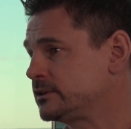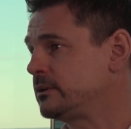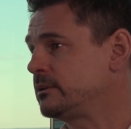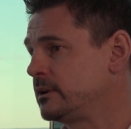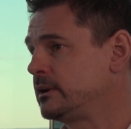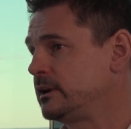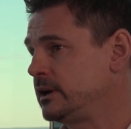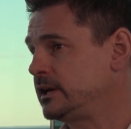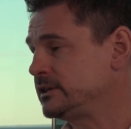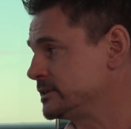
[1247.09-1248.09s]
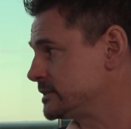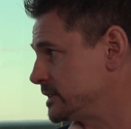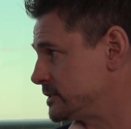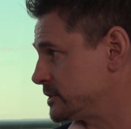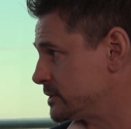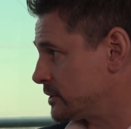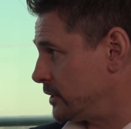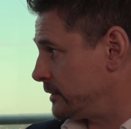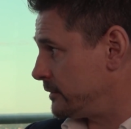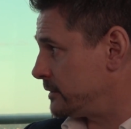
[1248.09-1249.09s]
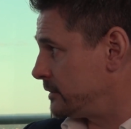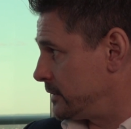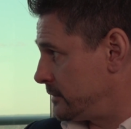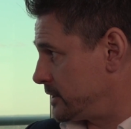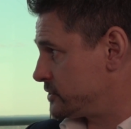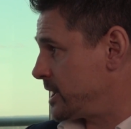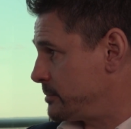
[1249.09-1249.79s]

And so in essence that's just a kind of the